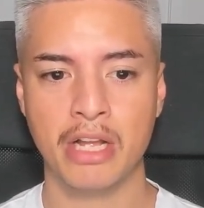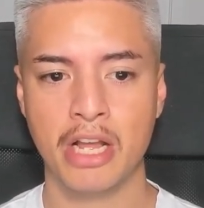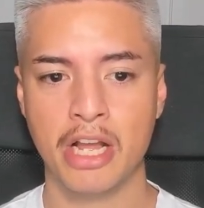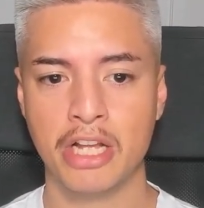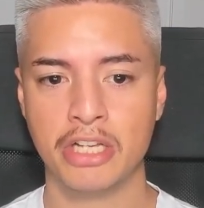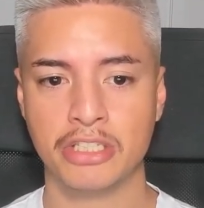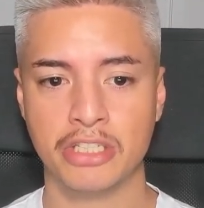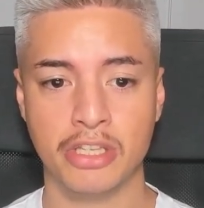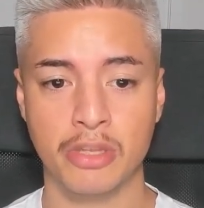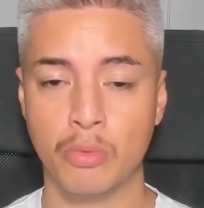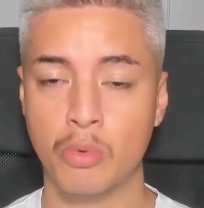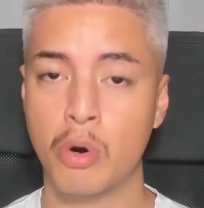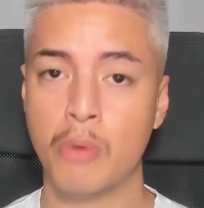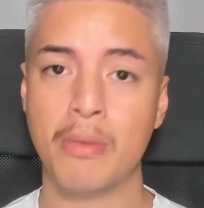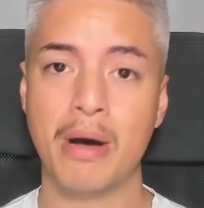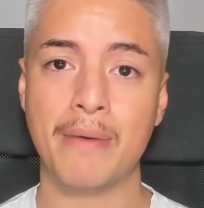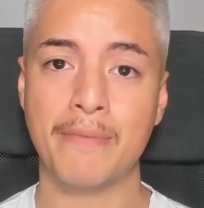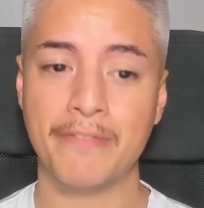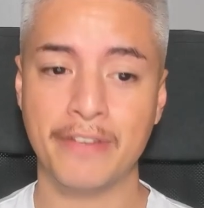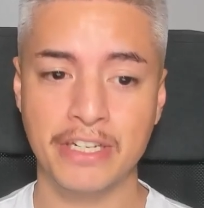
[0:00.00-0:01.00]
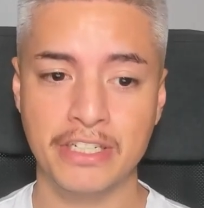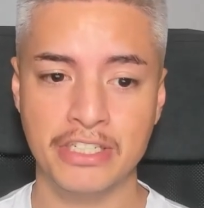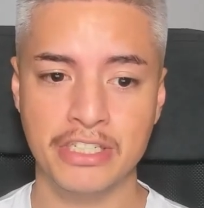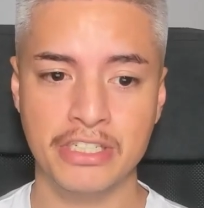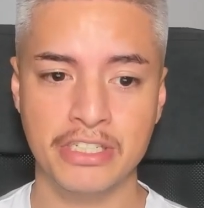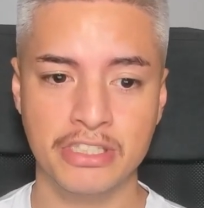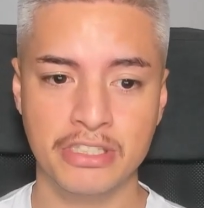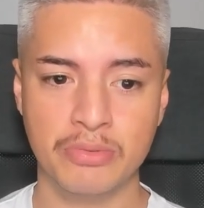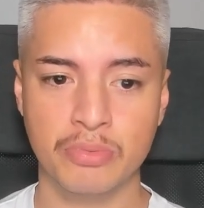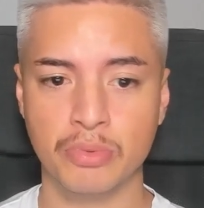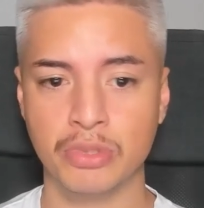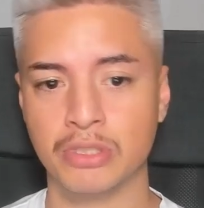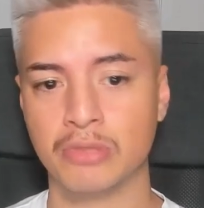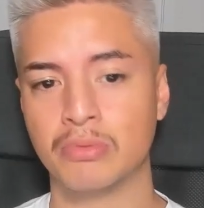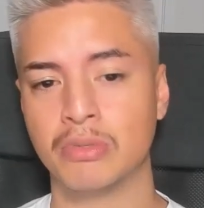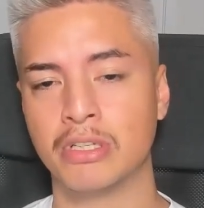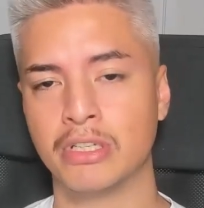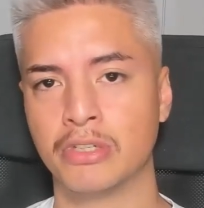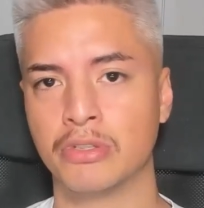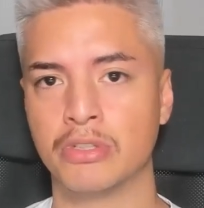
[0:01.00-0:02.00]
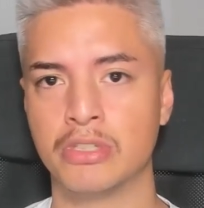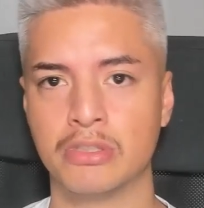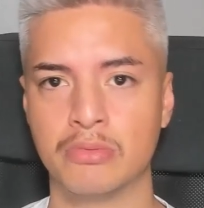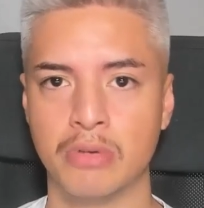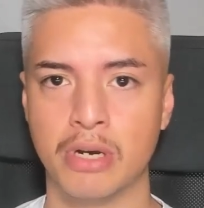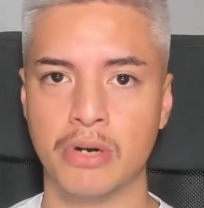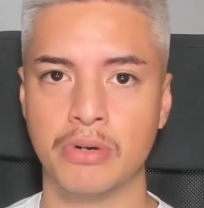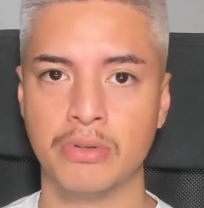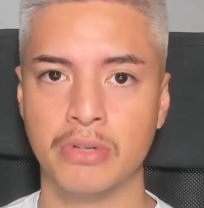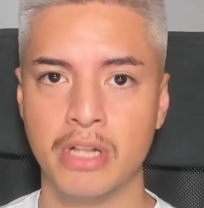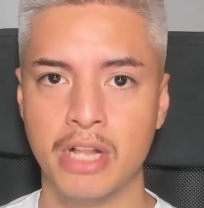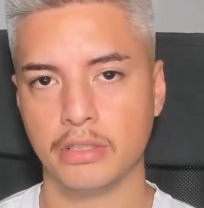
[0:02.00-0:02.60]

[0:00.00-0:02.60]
So the warm up features was really good as well.